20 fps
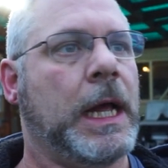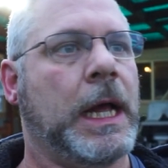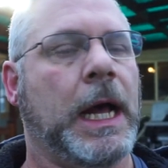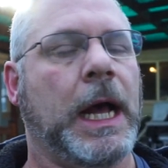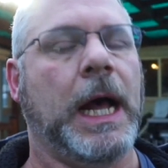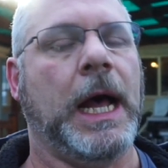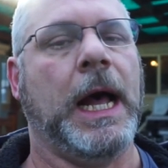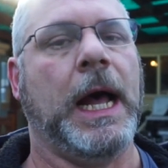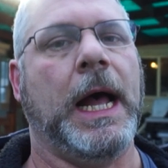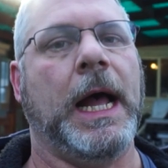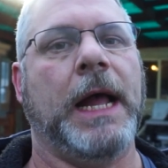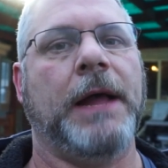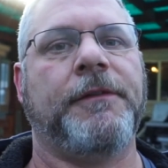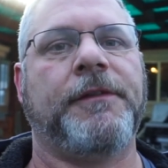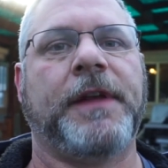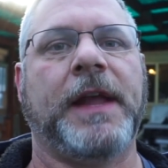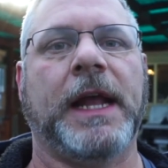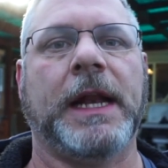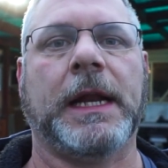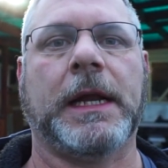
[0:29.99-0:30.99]

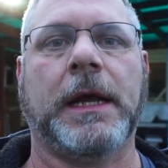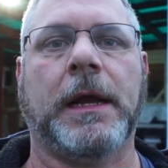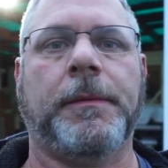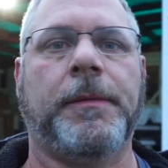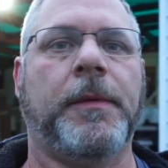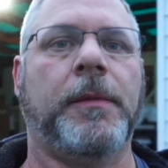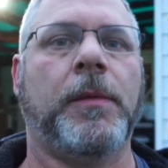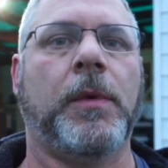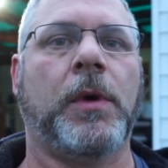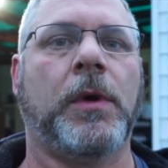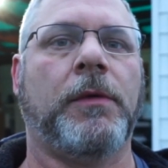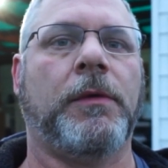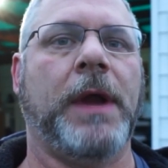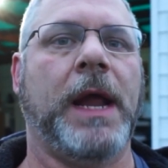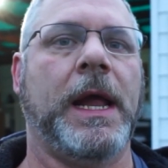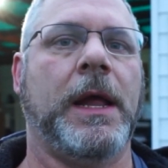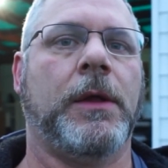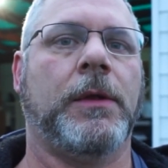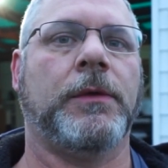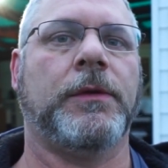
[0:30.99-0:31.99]
I've got a couple more
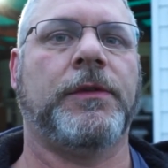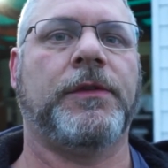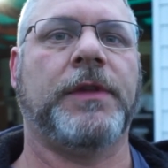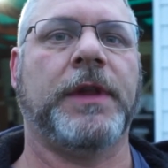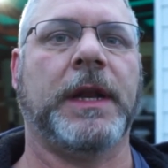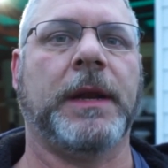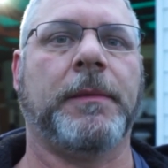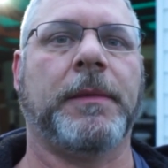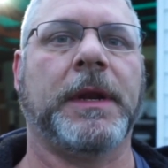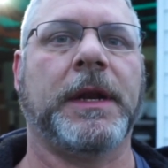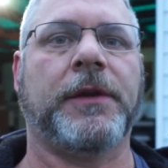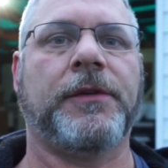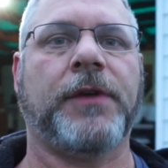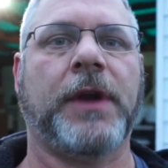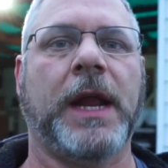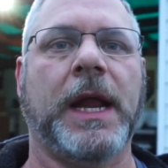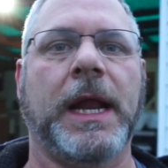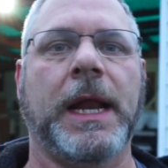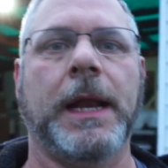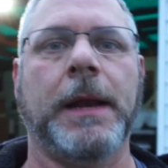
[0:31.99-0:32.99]
rounds that I'm going to
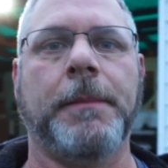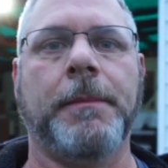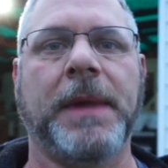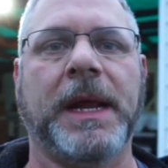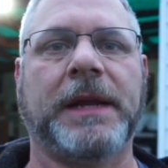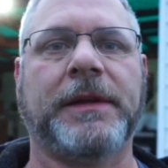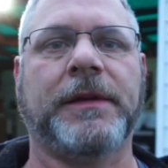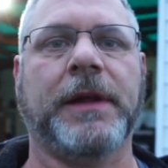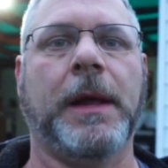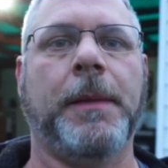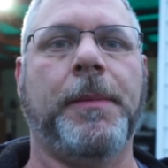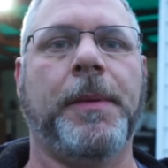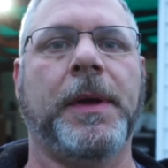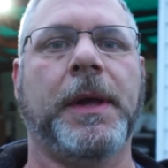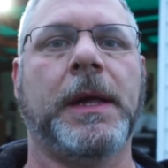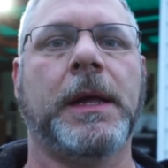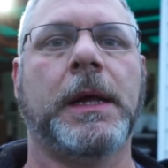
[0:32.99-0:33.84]
try and mix up